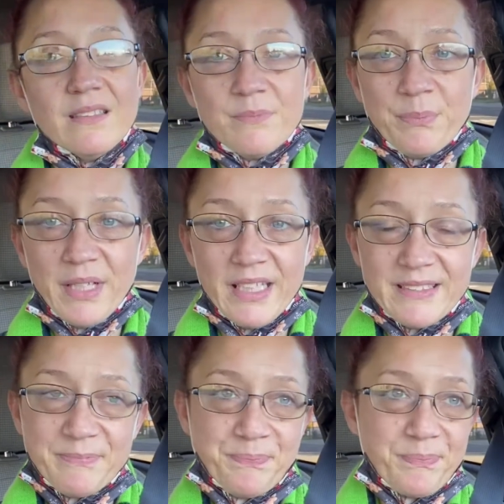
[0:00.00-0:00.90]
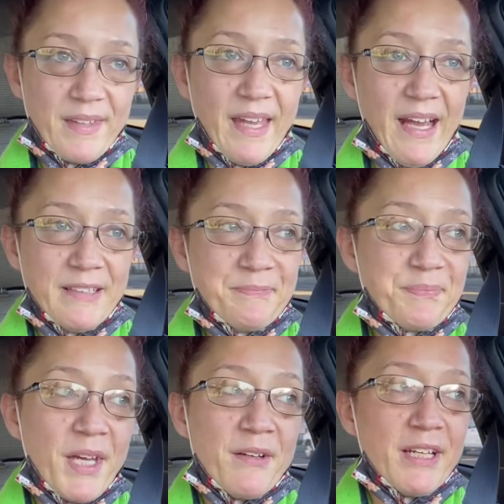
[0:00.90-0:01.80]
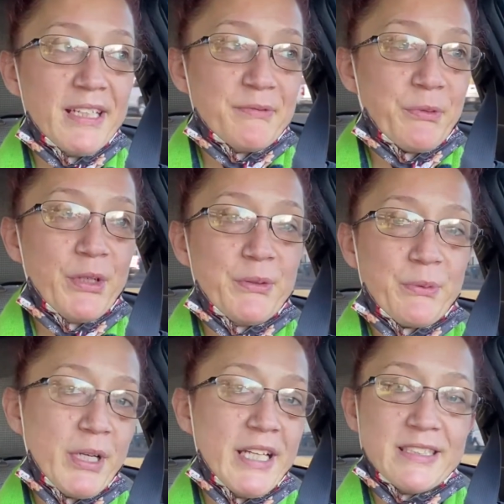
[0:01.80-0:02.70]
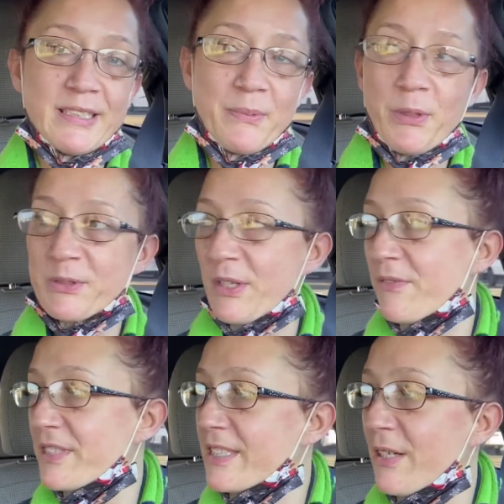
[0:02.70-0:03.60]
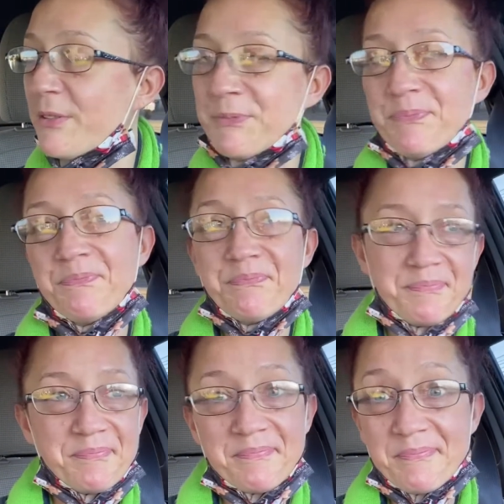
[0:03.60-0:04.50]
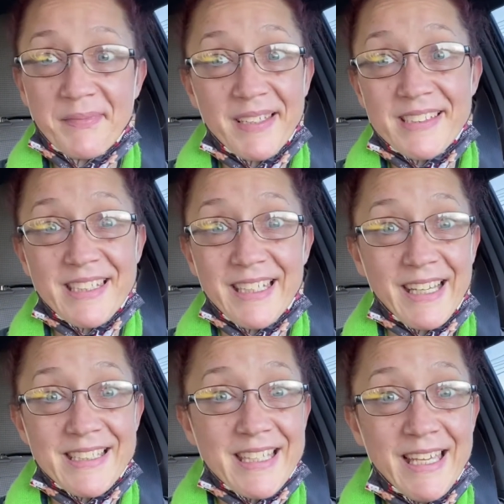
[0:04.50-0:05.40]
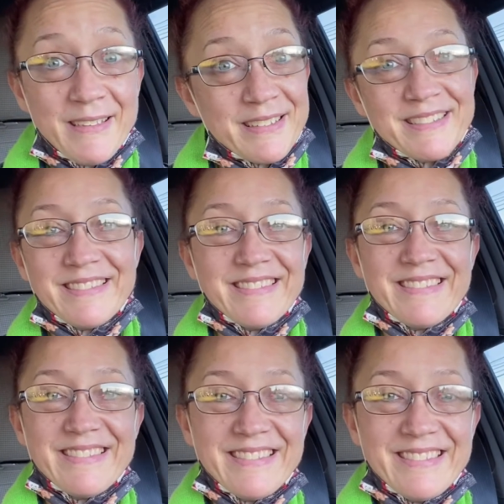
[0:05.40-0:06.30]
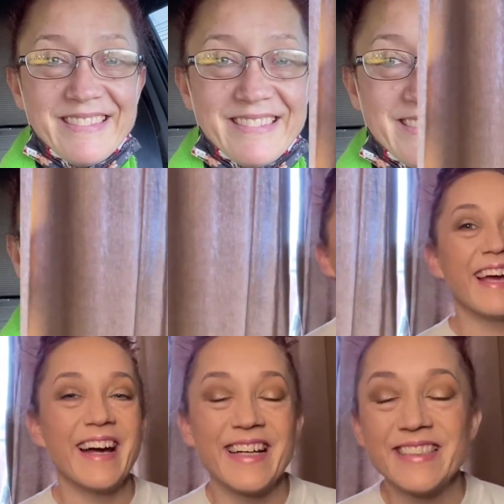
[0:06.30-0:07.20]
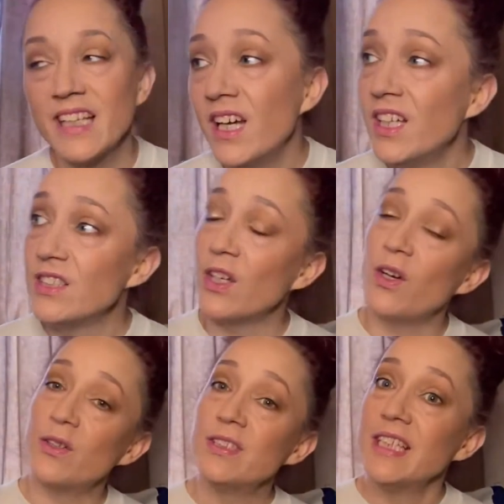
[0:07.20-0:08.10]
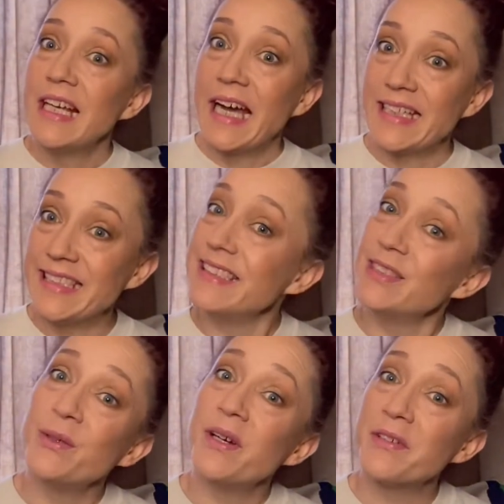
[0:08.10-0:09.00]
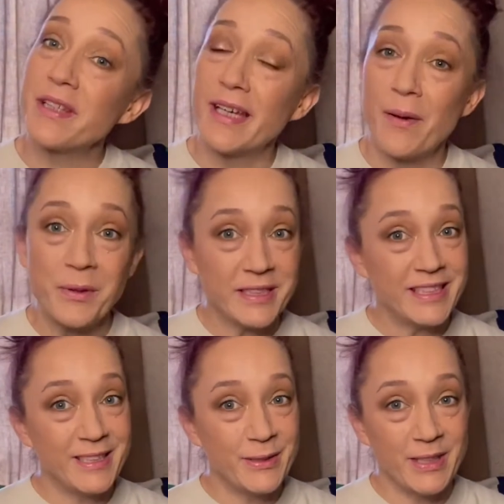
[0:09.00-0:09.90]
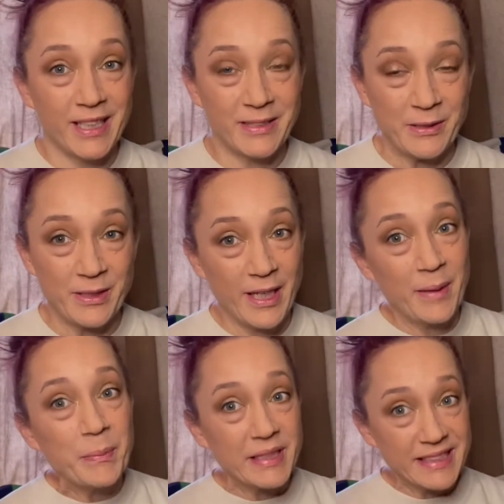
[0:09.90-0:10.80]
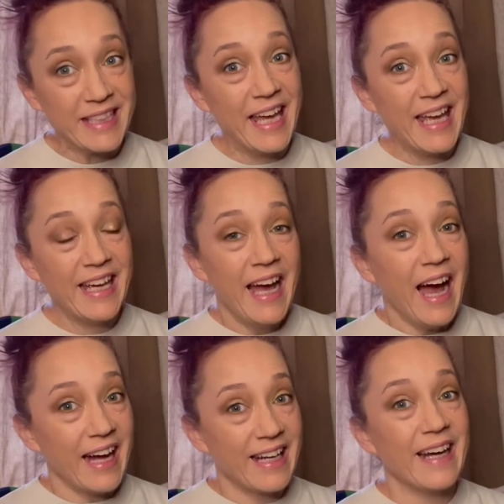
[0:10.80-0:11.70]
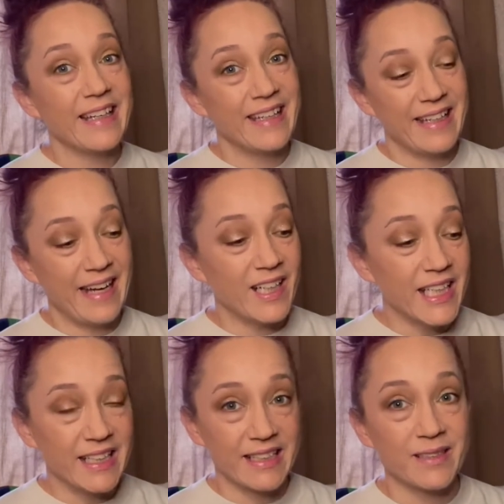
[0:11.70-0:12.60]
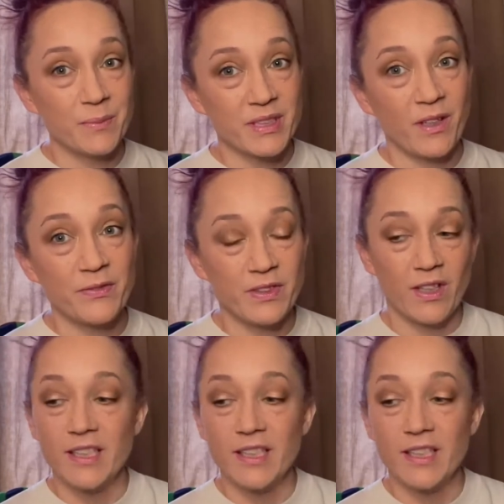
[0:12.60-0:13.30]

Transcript: But yeah, alright, well, we're heading to the post office, so see you guys later. Hey guys, so I didn't do everything I wanted to do yesterday, but today I gotta get out and get some stuff done.